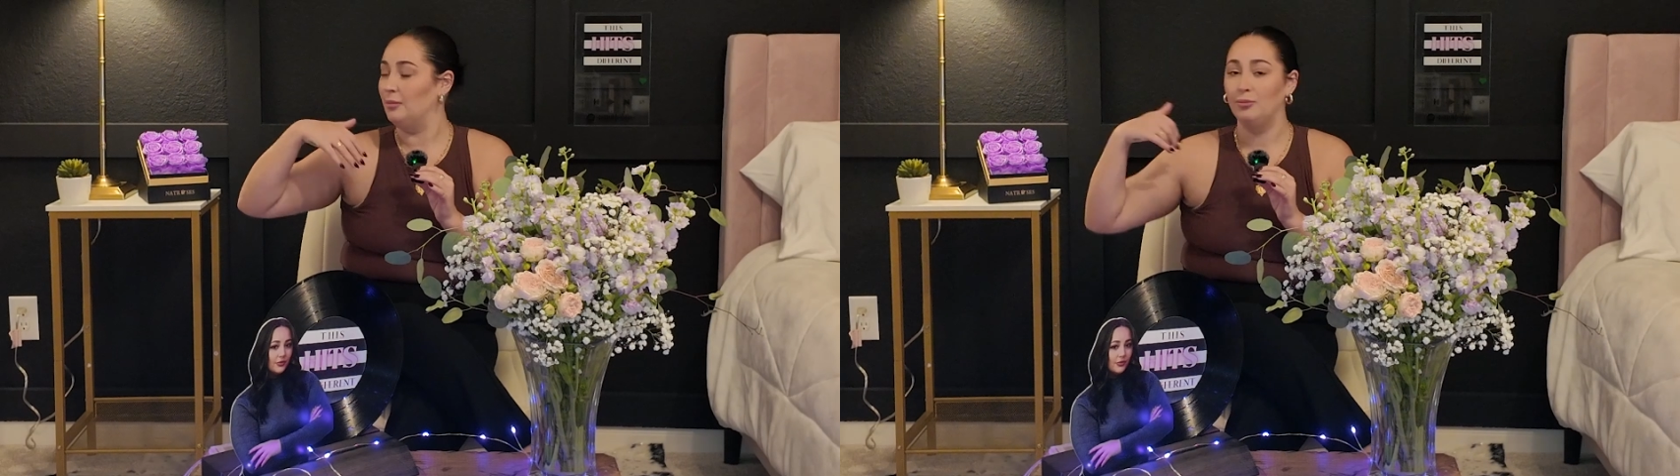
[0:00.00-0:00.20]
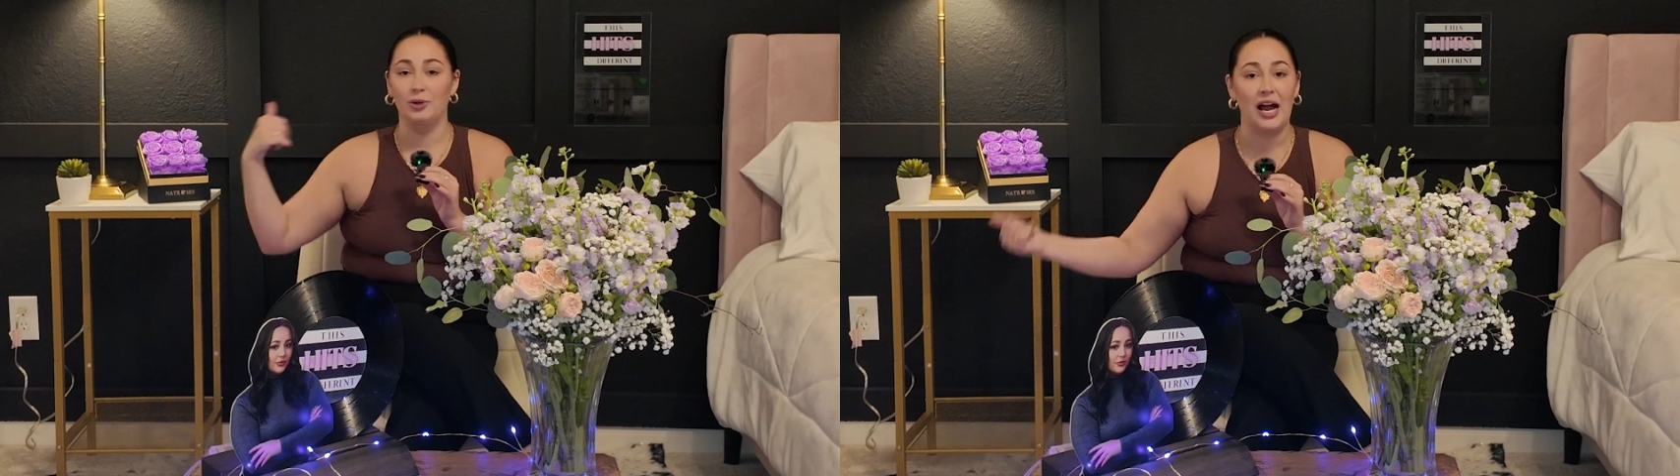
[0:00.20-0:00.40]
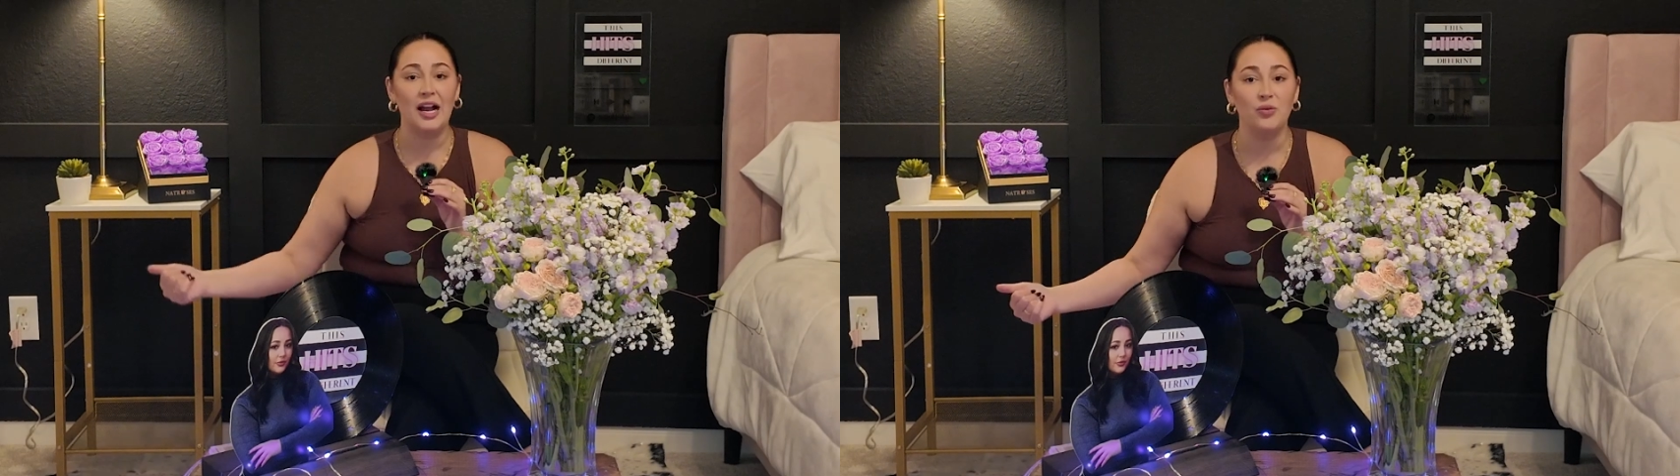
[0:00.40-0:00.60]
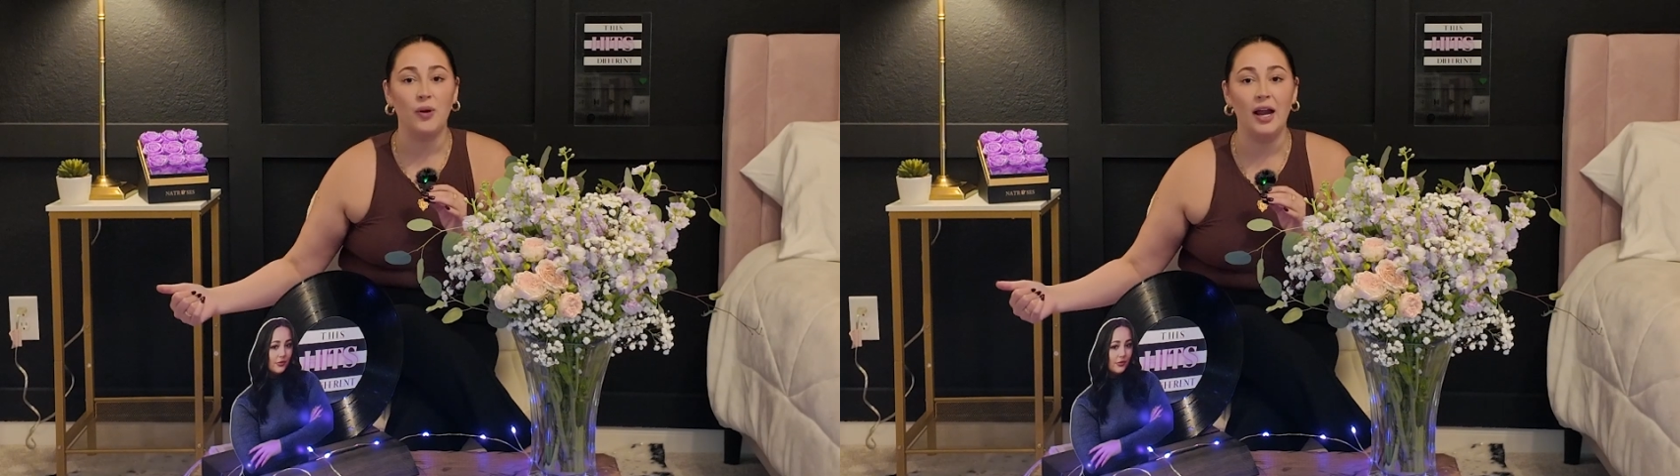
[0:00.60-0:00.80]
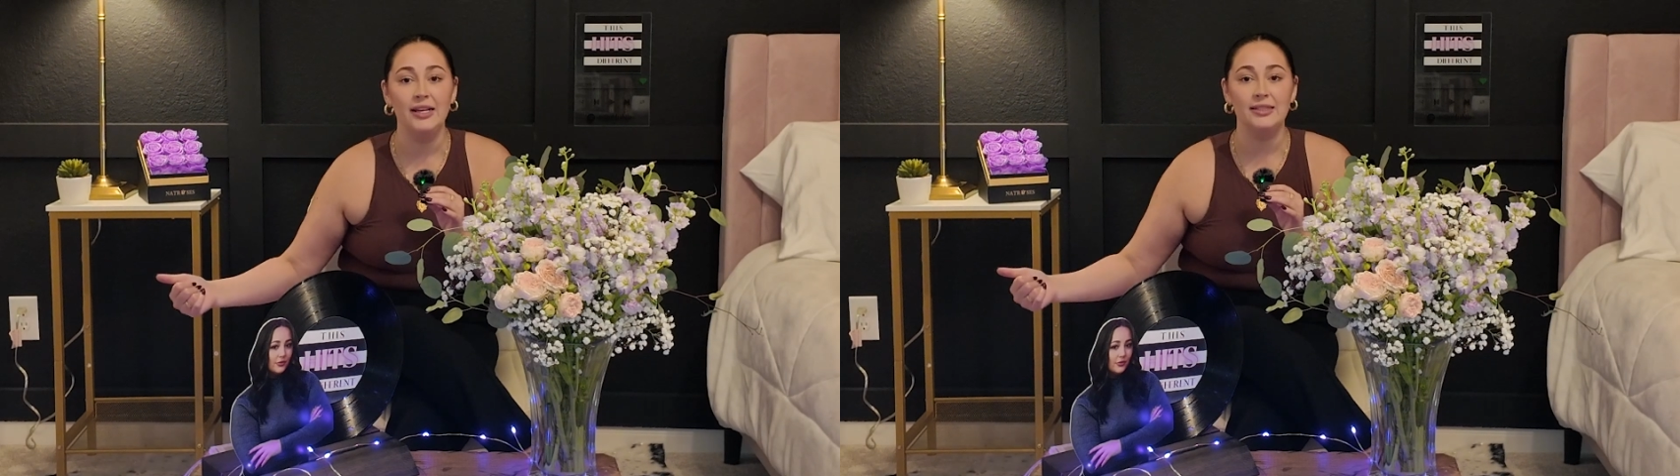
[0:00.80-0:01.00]
Black
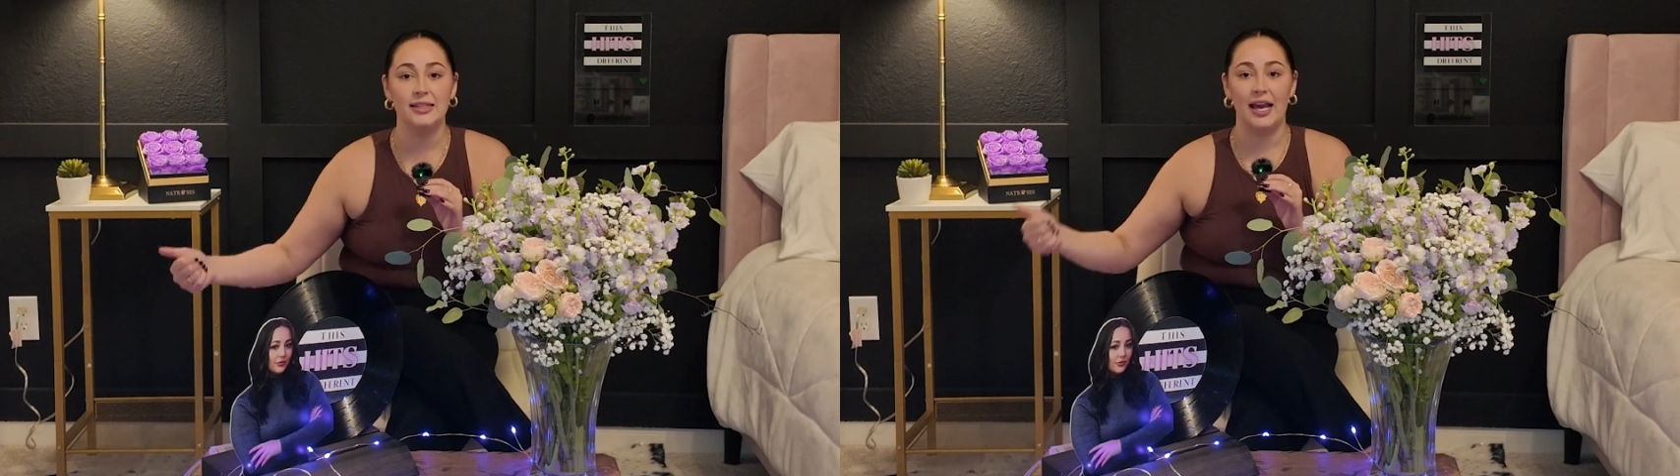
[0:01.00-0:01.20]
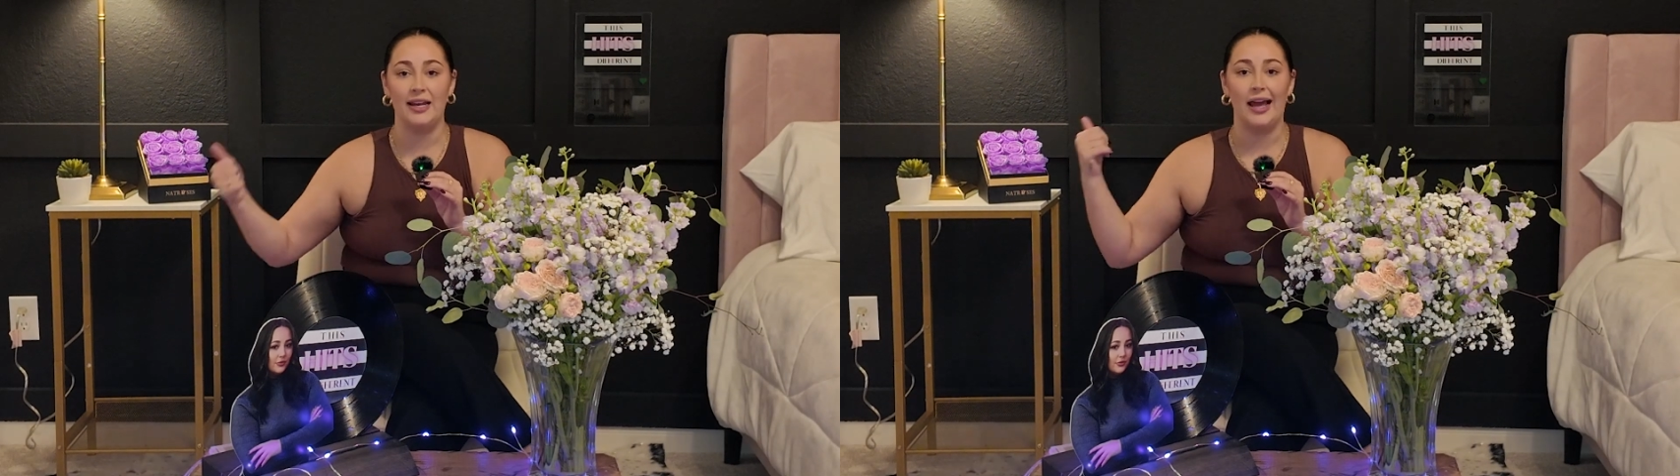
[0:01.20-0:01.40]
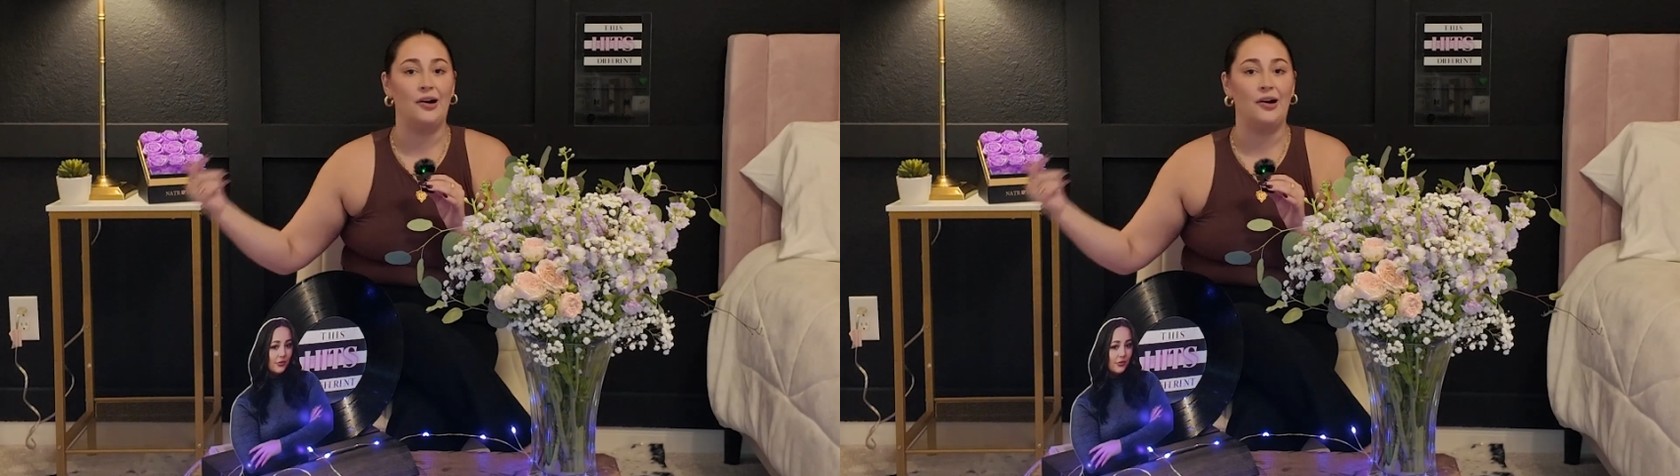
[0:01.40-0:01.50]
rights and